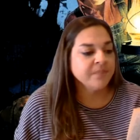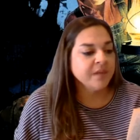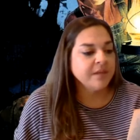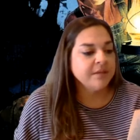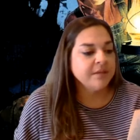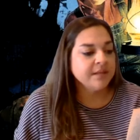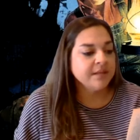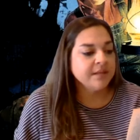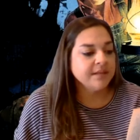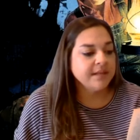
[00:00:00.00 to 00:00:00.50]

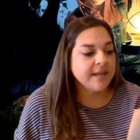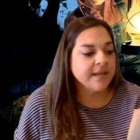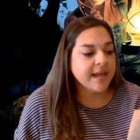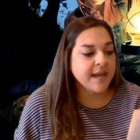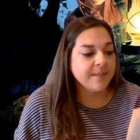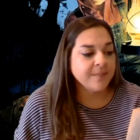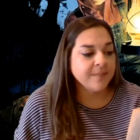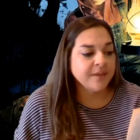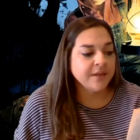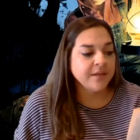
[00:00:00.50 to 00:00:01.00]
Nothing
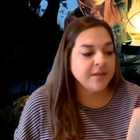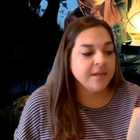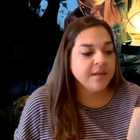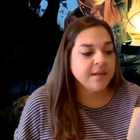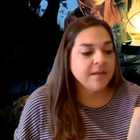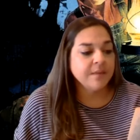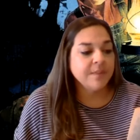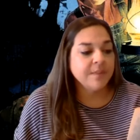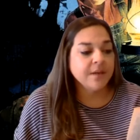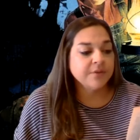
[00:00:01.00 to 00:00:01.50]
happened.
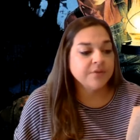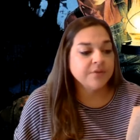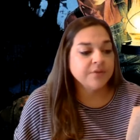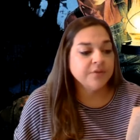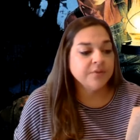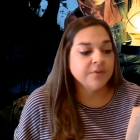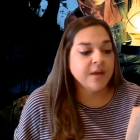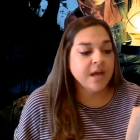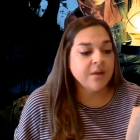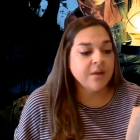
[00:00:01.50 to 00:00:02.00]
About
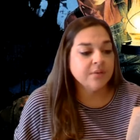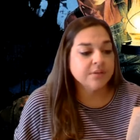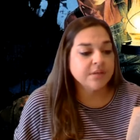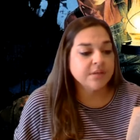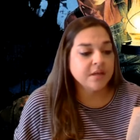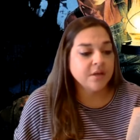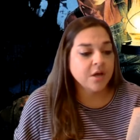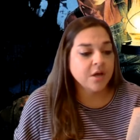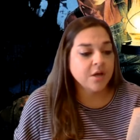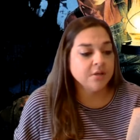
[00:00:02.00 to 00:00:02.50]
2 hours,
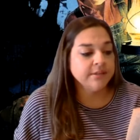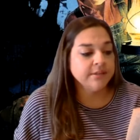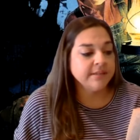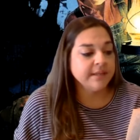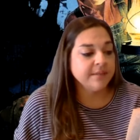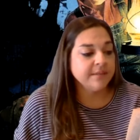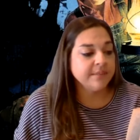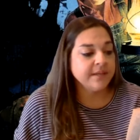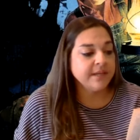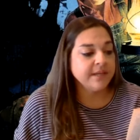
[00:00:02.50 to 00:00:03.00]
I called
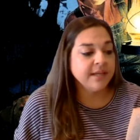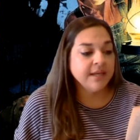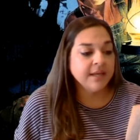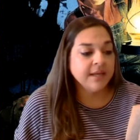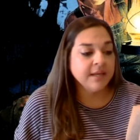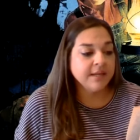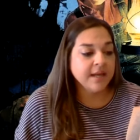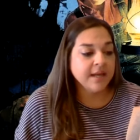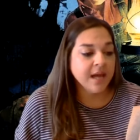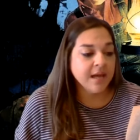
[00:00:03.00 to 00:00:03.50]
him. He
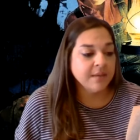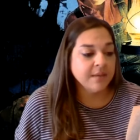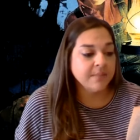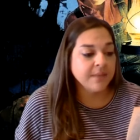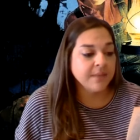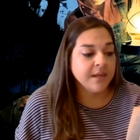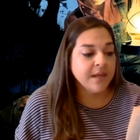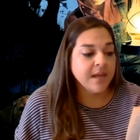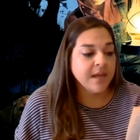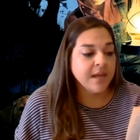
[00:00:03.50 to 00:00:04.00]
didn't come.
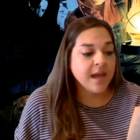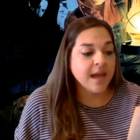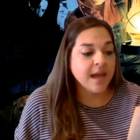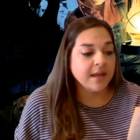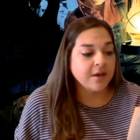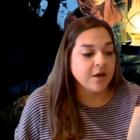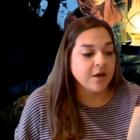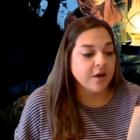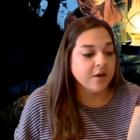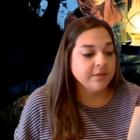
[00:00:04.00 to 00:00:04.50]
I
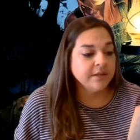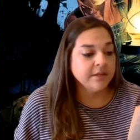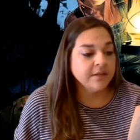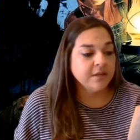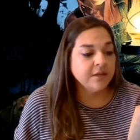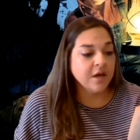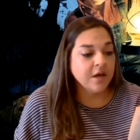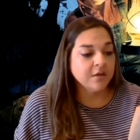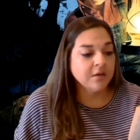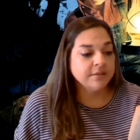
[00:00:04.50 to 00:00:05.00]
called and
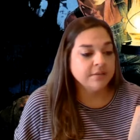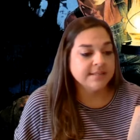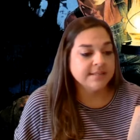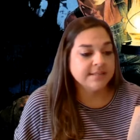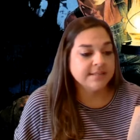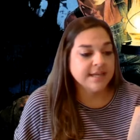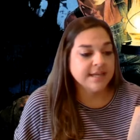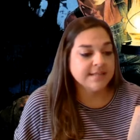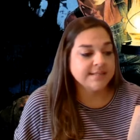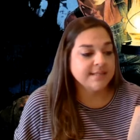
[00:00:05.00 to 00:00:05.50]
called.
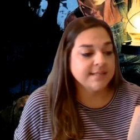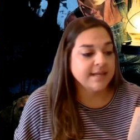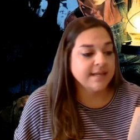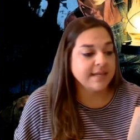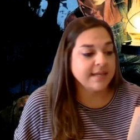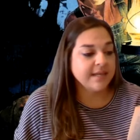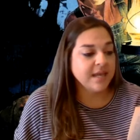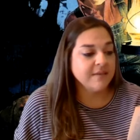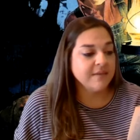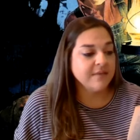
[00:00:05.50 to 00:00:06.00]
Disgusted, I
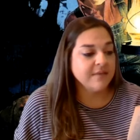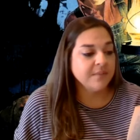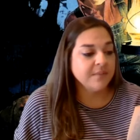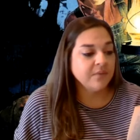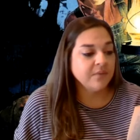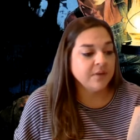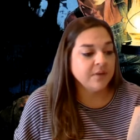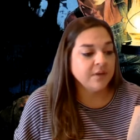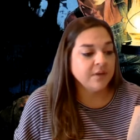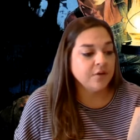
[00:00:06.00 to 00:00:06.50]
gave up and
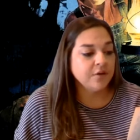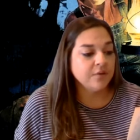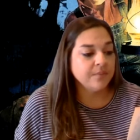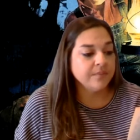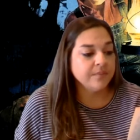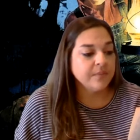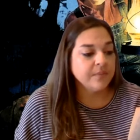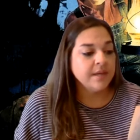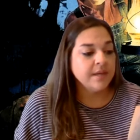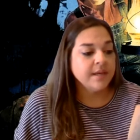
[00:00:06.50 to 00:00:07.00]
went home.